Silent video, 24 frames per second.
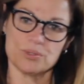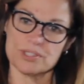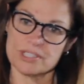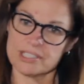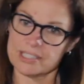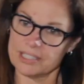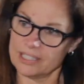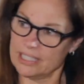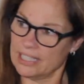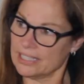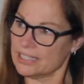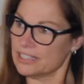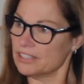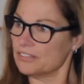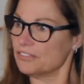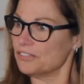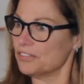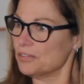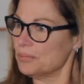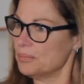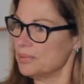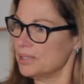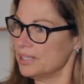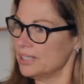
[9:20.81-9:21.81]
was selected
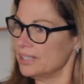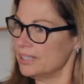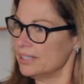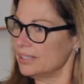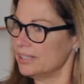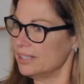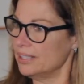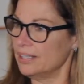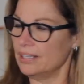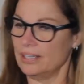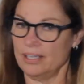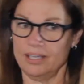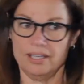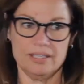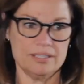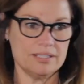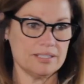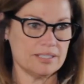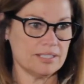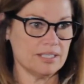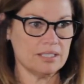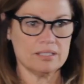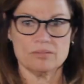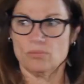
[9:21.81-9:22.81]
for me and
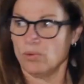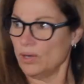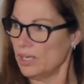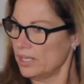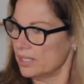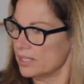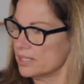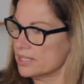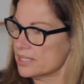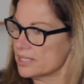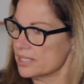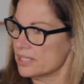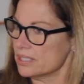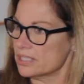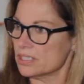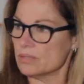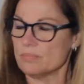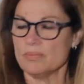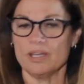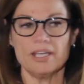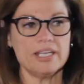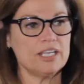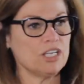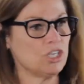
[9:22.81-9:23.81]
sent to
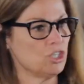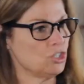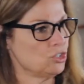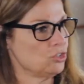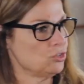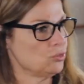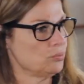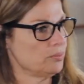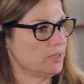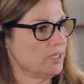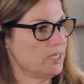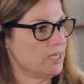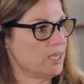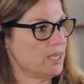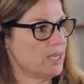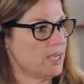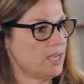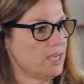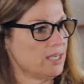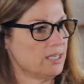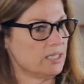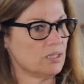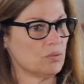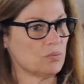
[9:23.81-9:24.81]
my home,
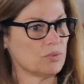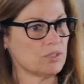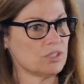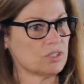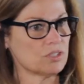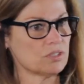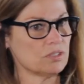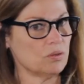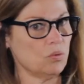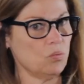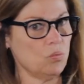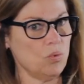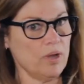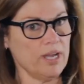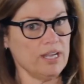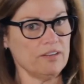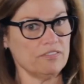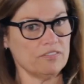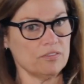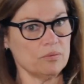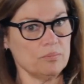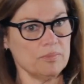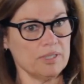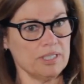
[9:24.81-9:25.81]
and it was a way
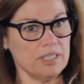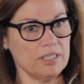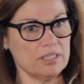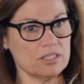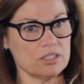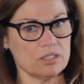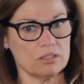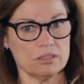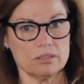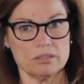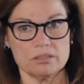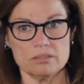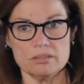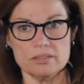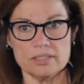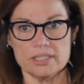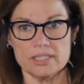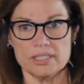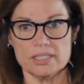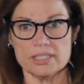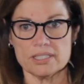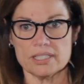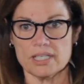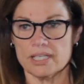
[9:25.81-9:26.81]
for me to learn
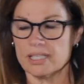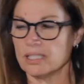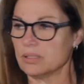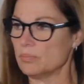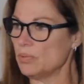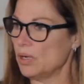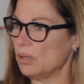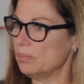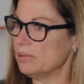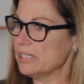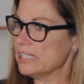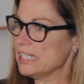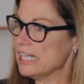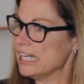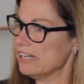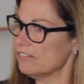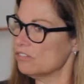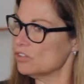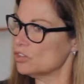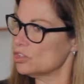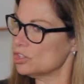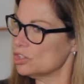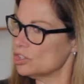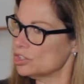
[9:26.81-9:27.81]
things that I could probably
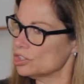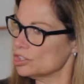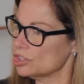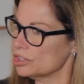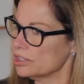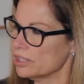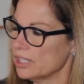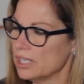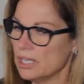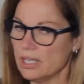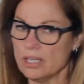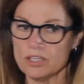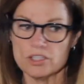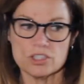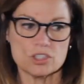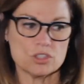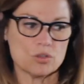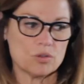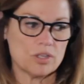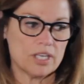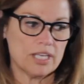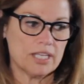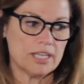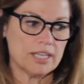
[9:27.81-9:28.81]
never learn. Mm-hmm.
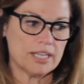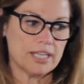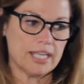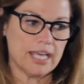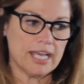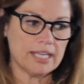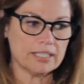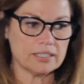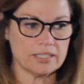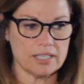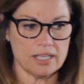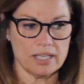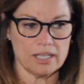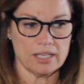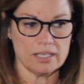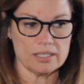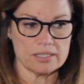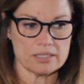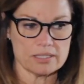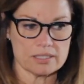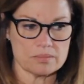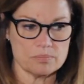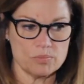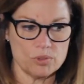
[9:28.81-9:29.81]
So in that
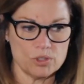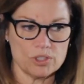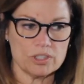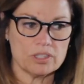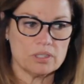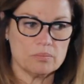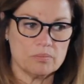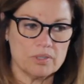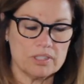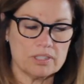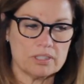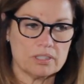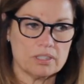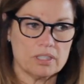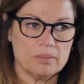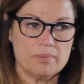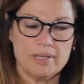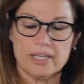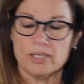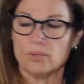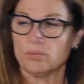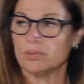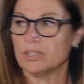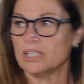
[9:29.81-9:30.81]
case, Book of the Month Club
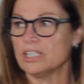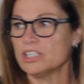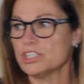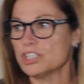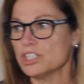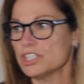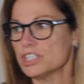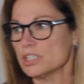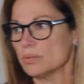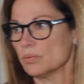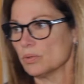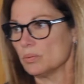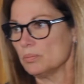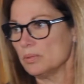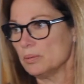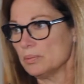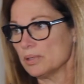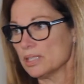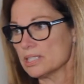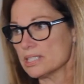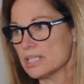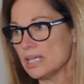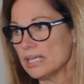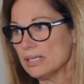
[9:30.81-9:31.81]
had a relationship with me
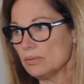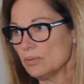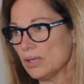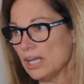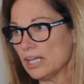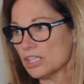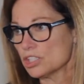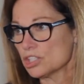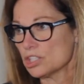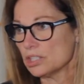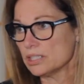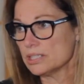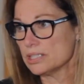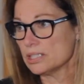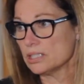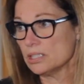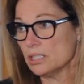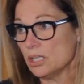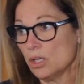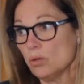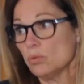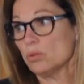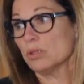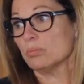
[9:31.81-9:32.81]
because I actually
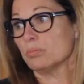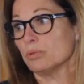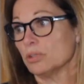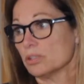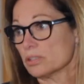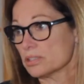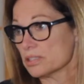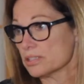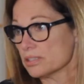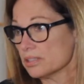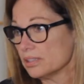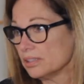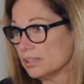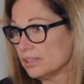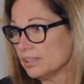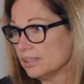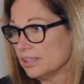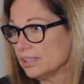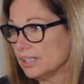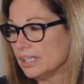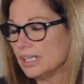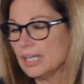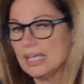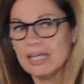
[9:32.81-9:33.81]
didn't know the books.
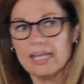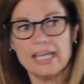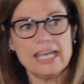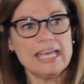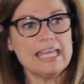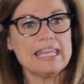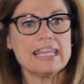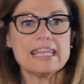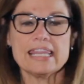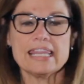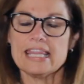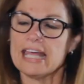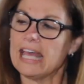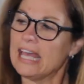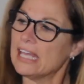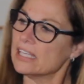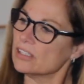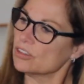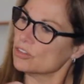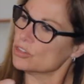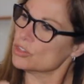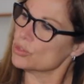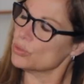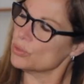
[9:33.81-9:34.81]
Yeah. And
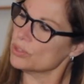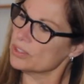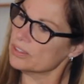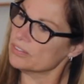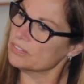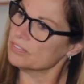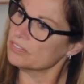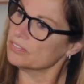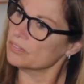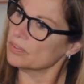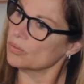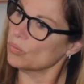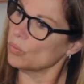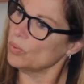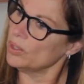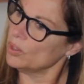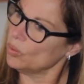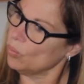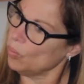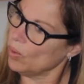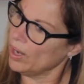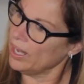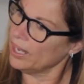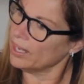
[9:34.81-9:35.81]
that sort of went
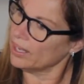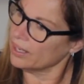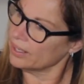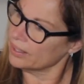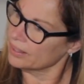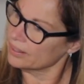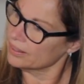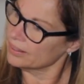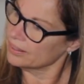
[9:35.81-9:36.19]
away.